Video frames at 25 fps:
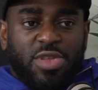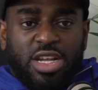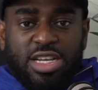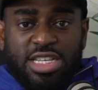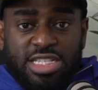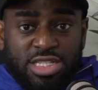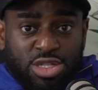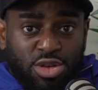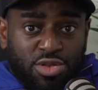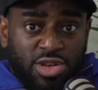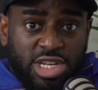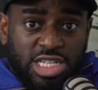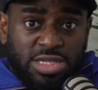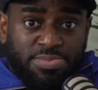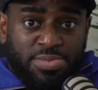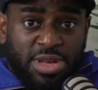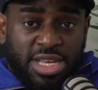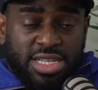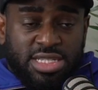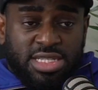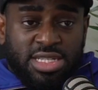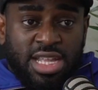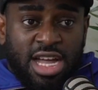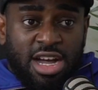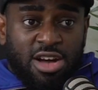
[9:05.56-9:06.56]
He's doing his
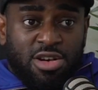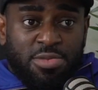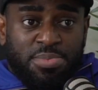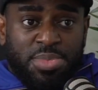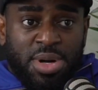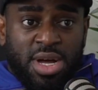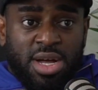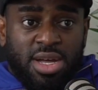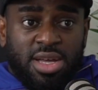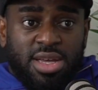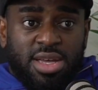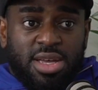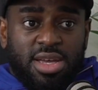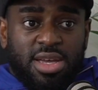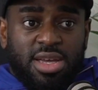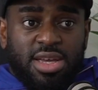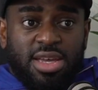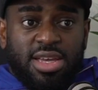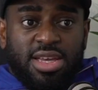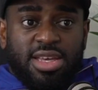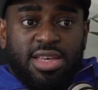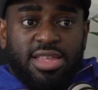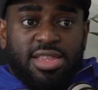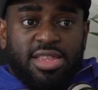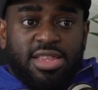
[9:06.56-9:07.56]
bits now, but
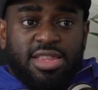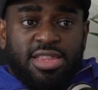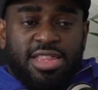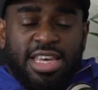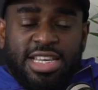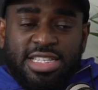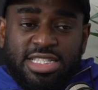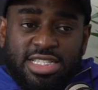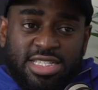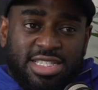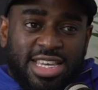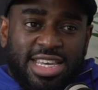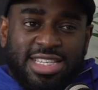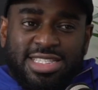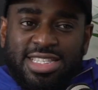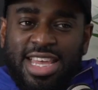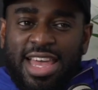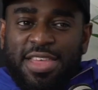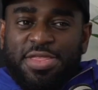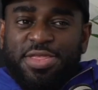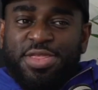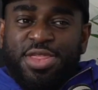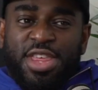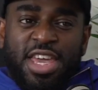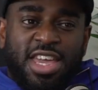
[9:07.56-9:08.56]
there's
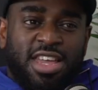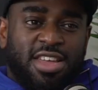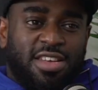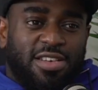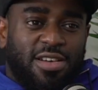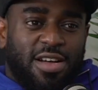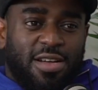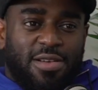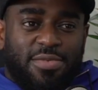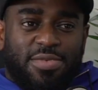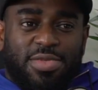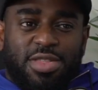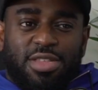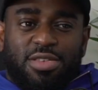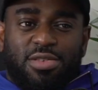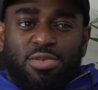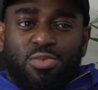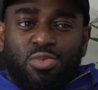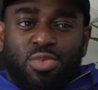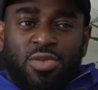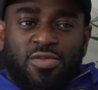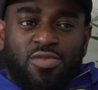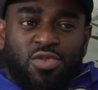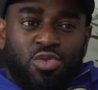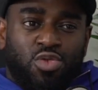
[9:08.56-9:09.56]
that thing
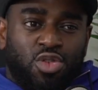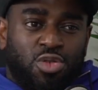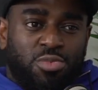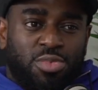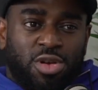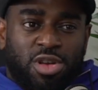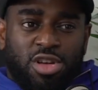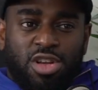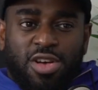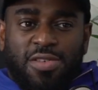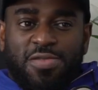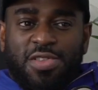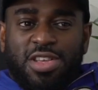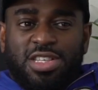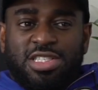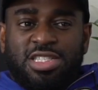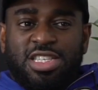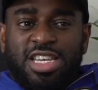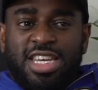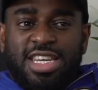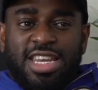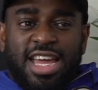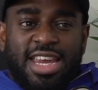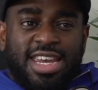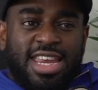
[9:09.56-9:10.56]
with Ruben
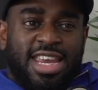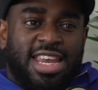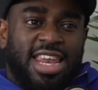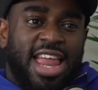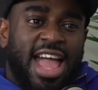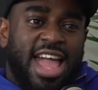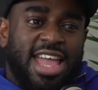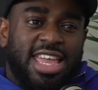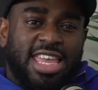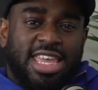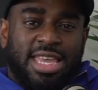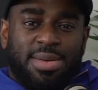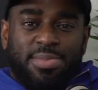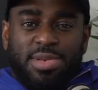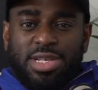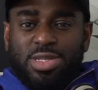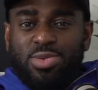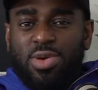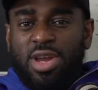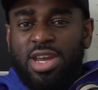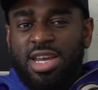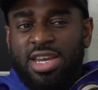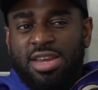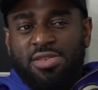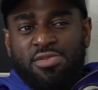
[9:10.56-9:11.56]
Loftus-Cheek that they like him. He's
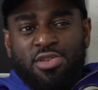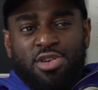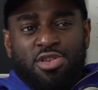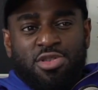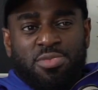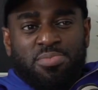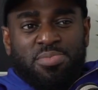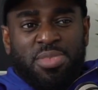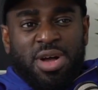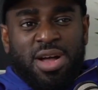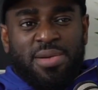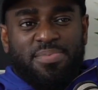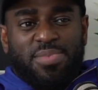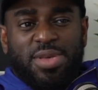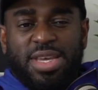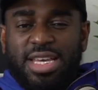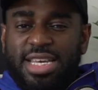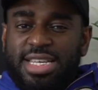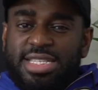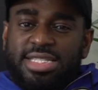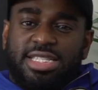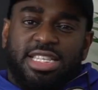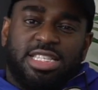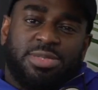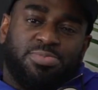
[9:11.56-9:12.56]
one of their own, but
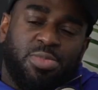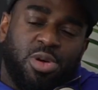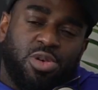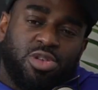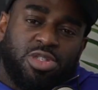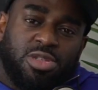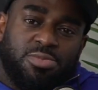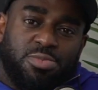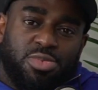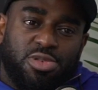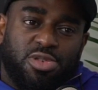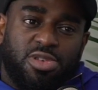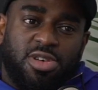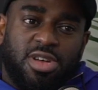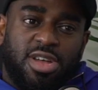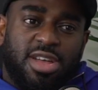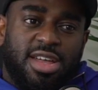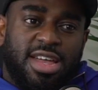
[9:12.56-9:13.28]
he's disposable.